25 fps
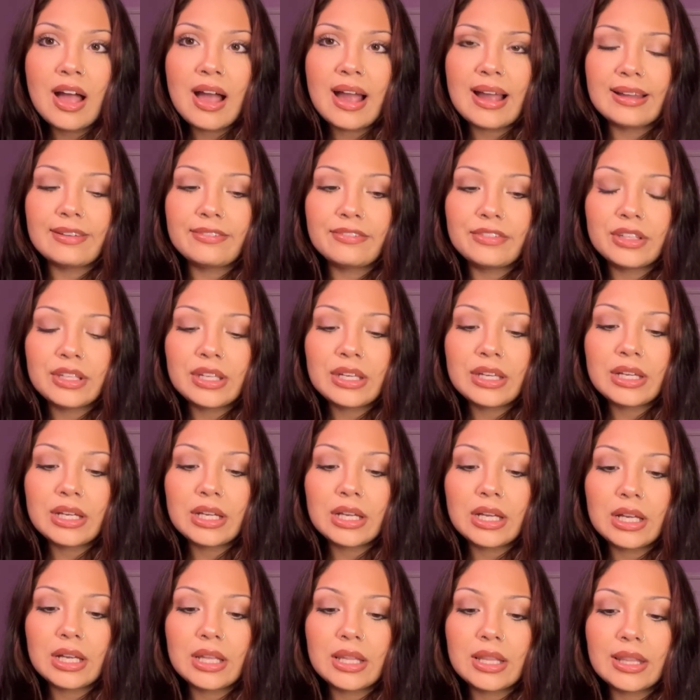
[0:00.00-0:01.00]
I feel like
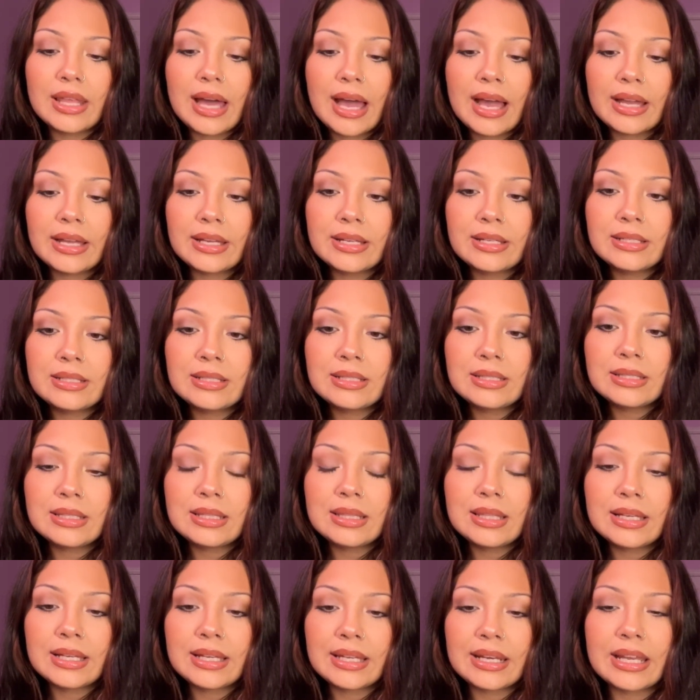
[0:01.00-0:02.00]
that is
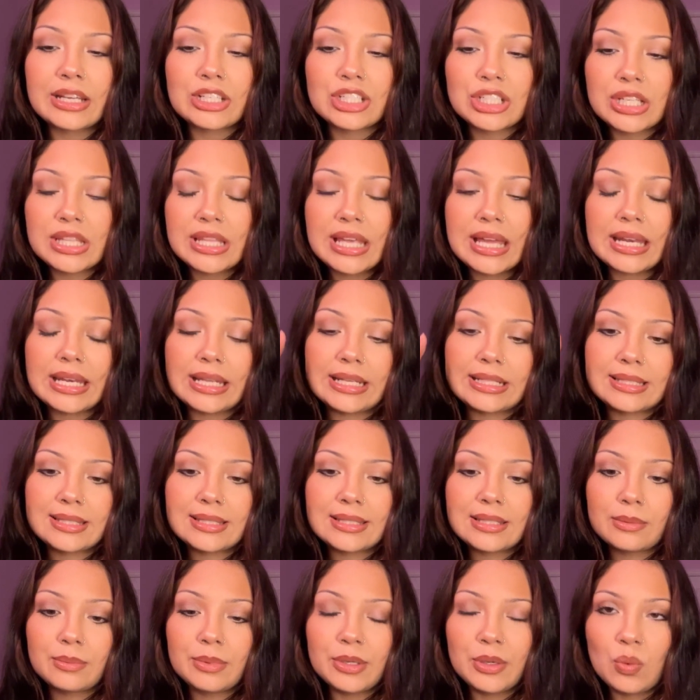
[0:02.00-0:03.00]
the connection that needs
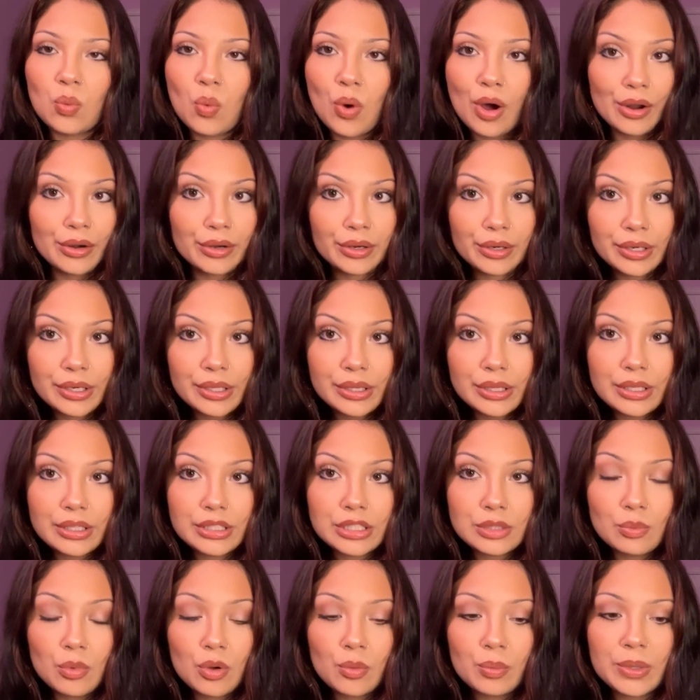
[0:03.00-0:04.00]
to be watered in
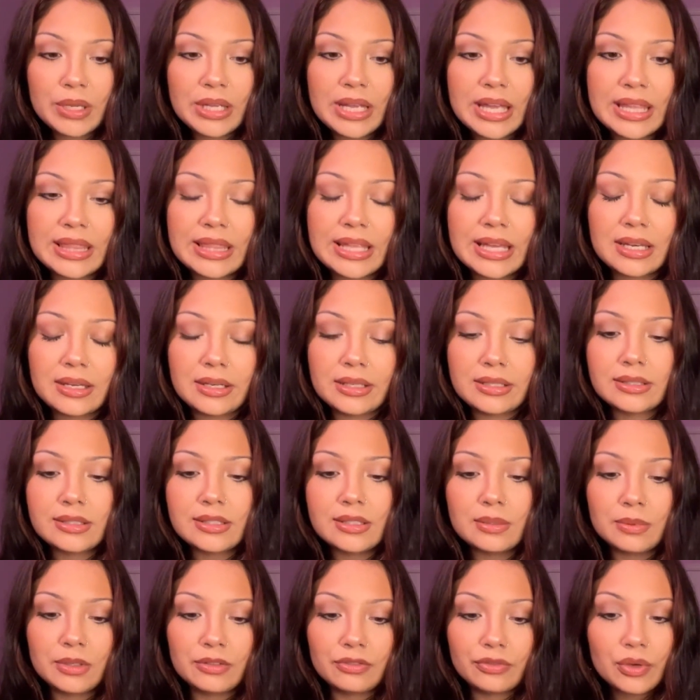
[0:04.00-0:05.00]
this moment and that needs
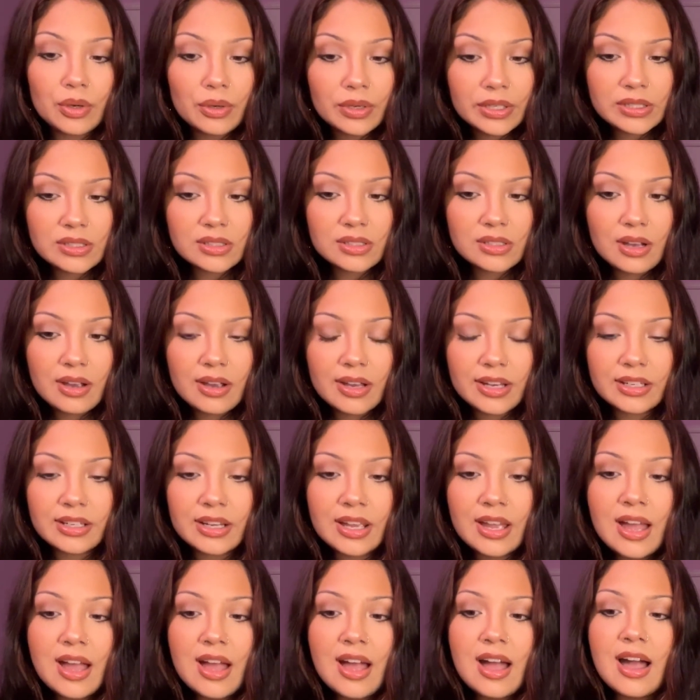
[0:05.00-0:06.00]
to be focused on.
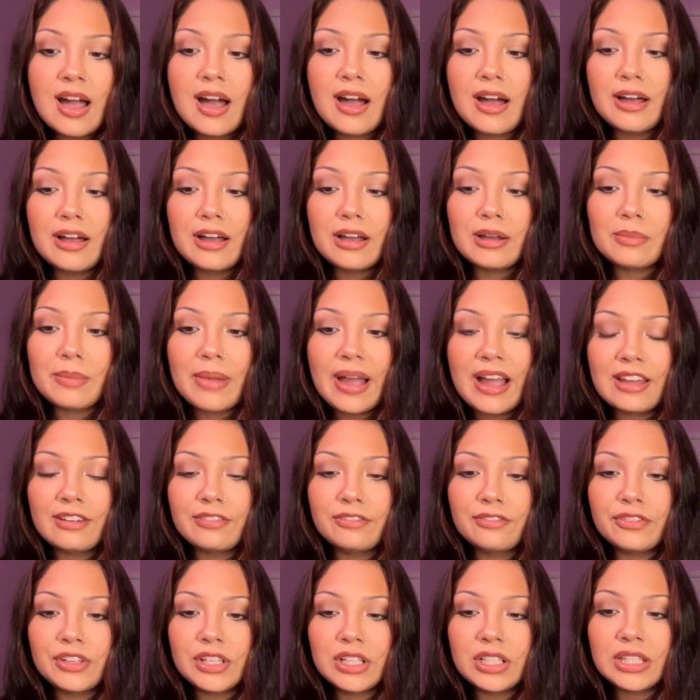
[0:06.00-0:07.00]
I
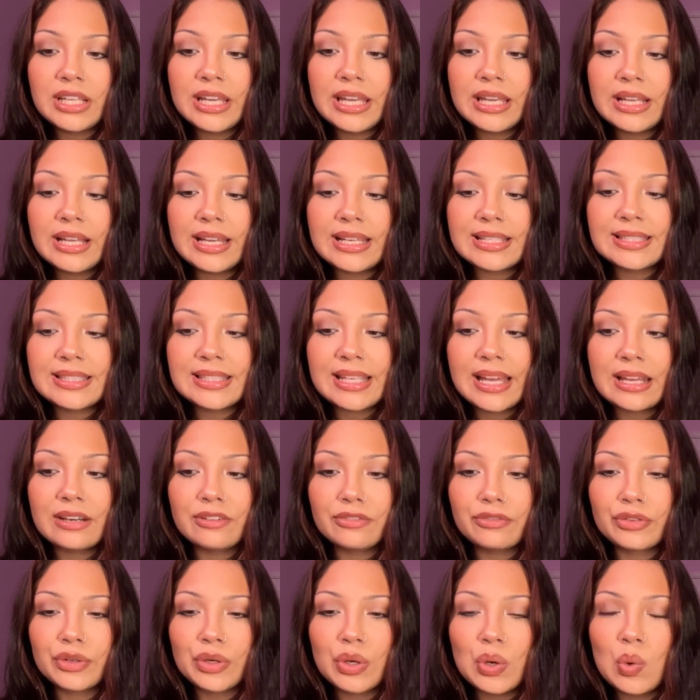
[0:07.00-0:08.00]
feel like I said
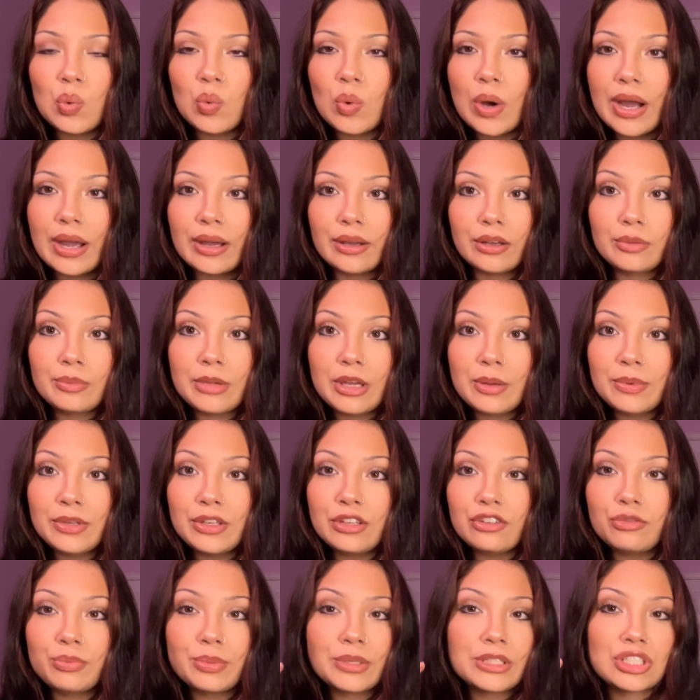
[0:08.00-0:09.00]
for a while, maybe
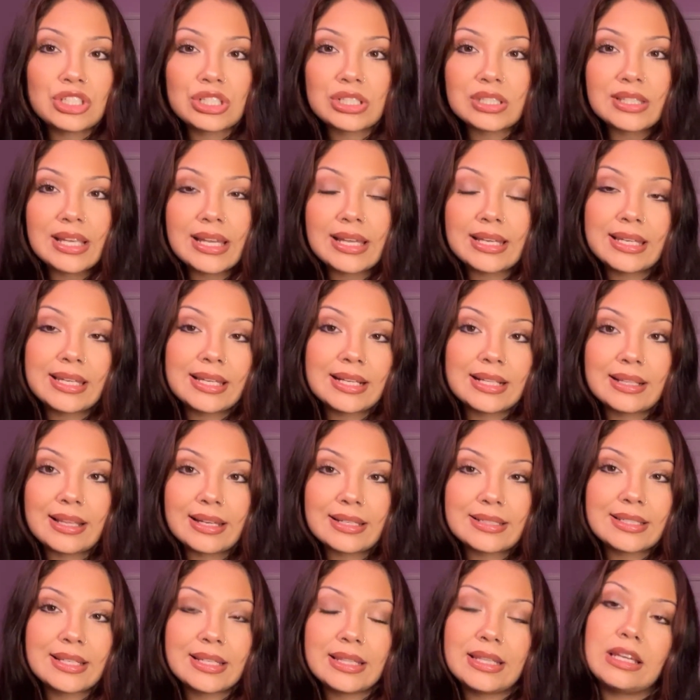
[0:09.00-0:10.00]
you've been just like
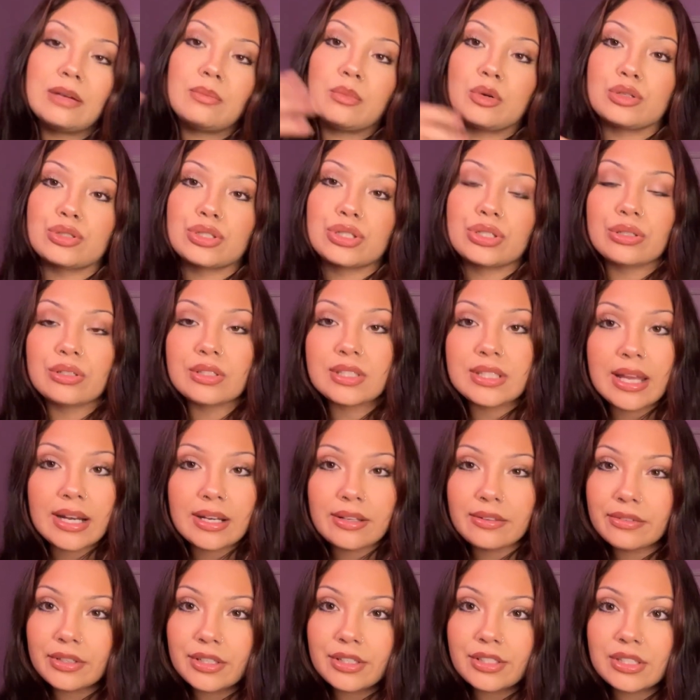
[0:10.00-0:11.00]
neglecting the emotional side
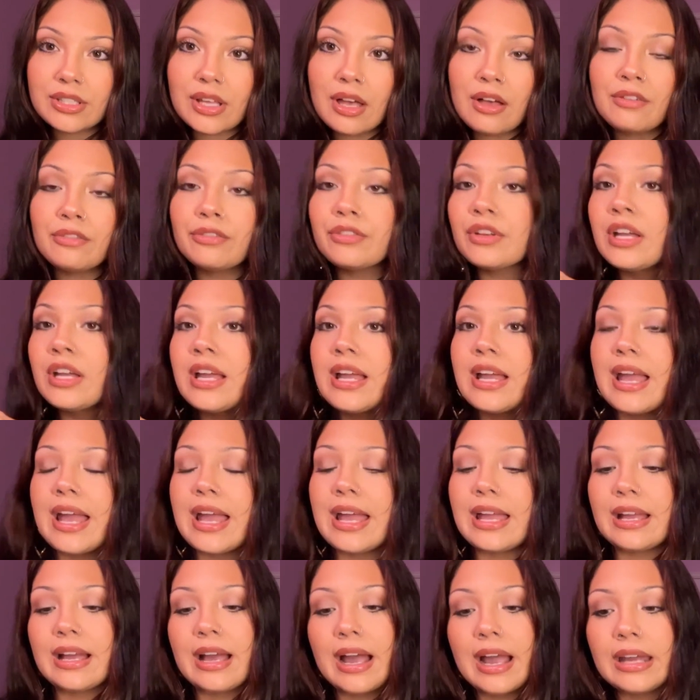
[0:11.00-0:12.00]
of yourself
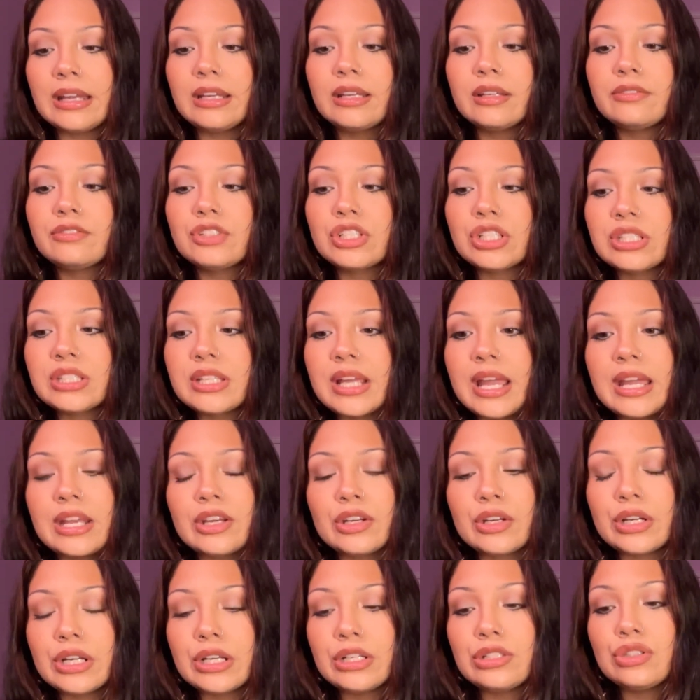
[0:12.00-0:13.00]
and kind of just
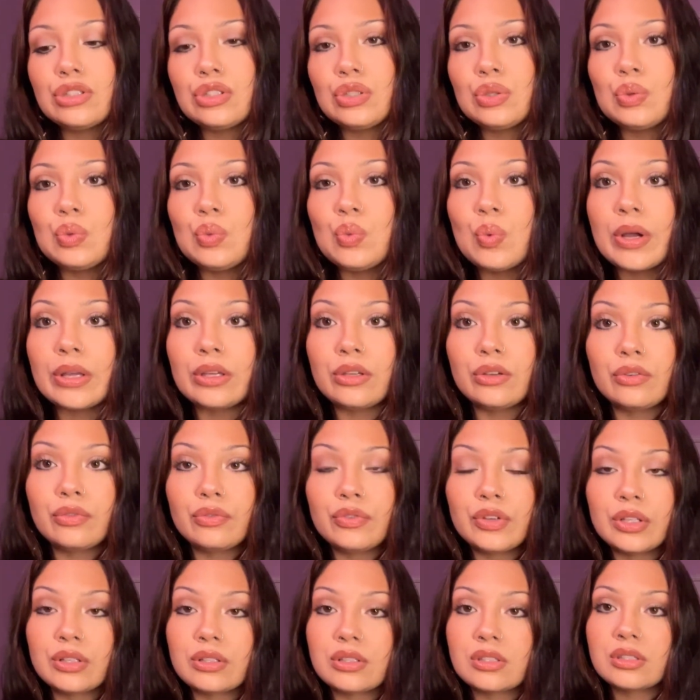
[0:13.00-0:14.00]
catering to what you
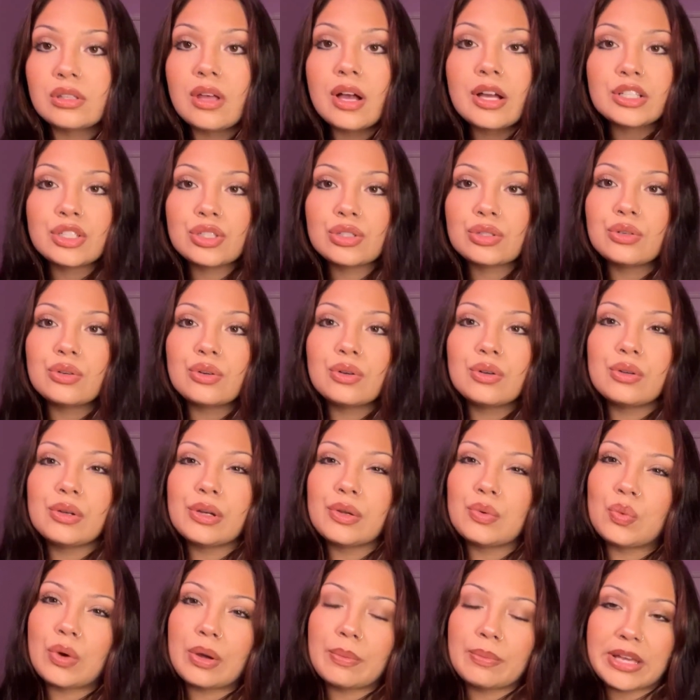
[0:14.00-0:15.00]
feel is logical
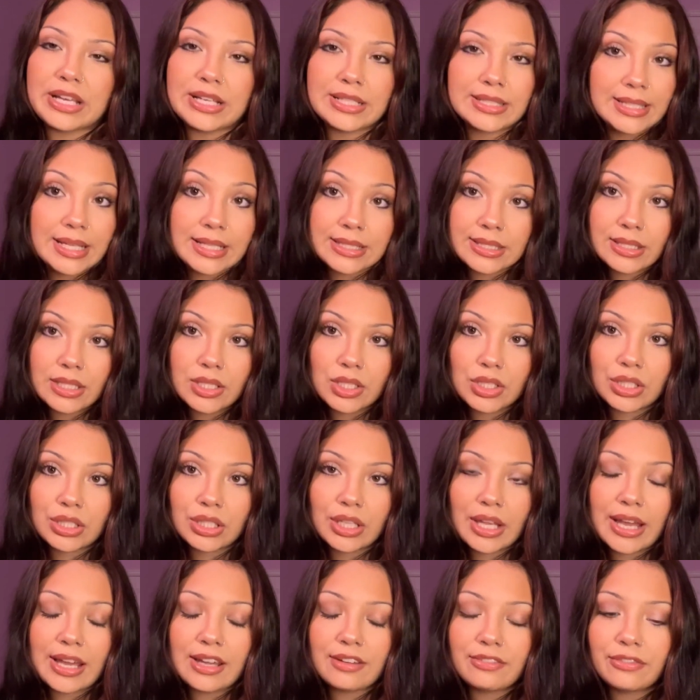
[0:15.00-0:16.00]
and what makes sense in your
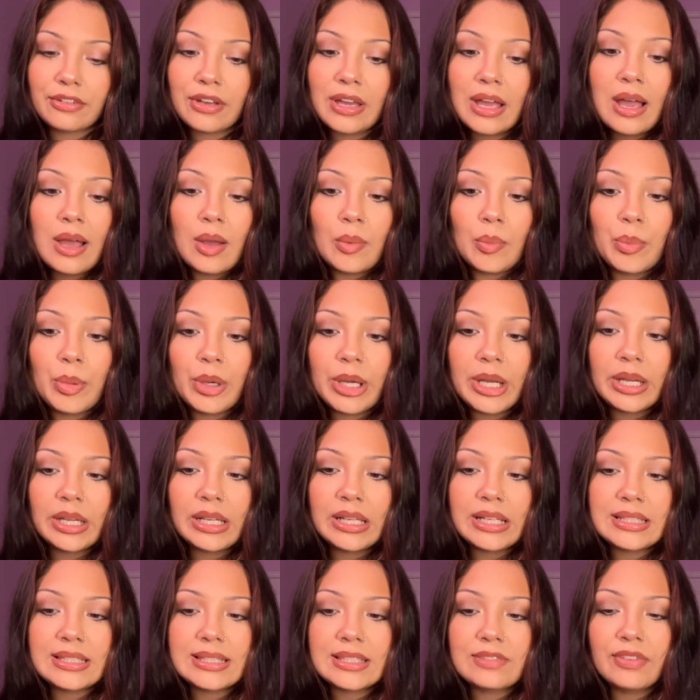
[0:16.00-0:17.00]
life. But
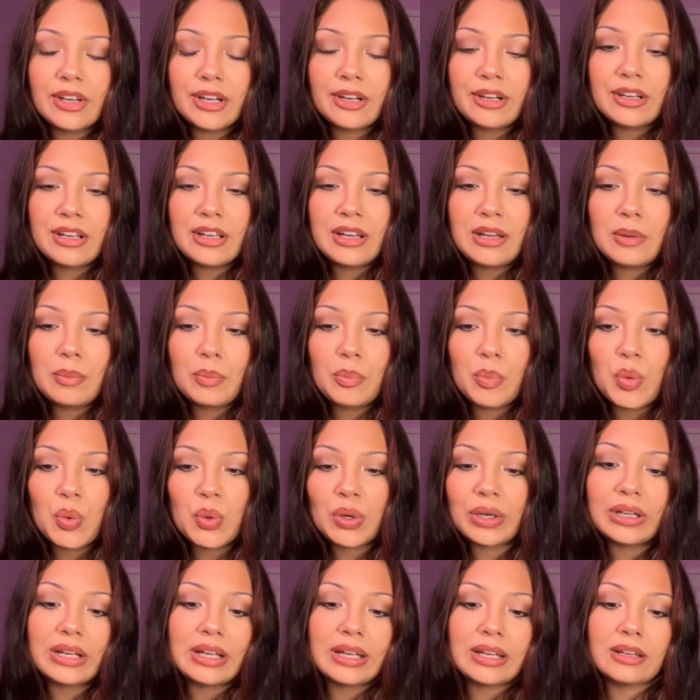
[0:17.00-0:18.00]
it's very
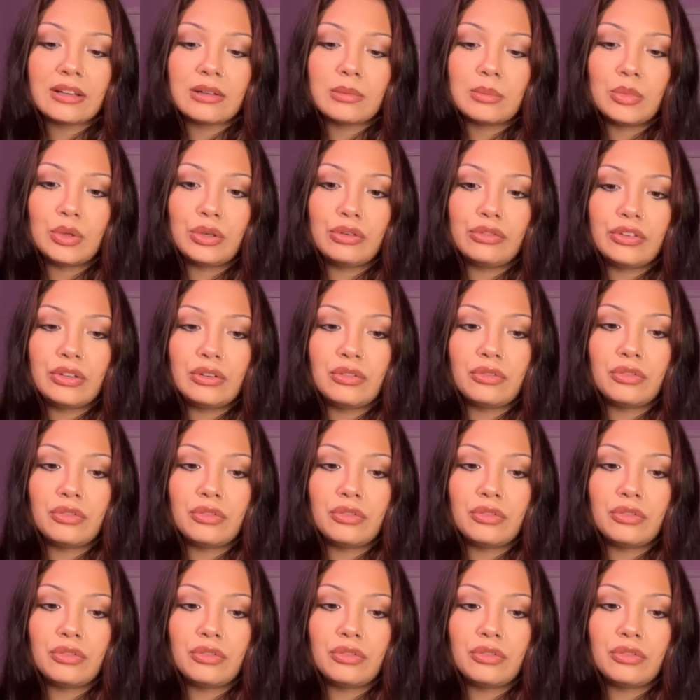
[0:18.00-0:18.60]
important moving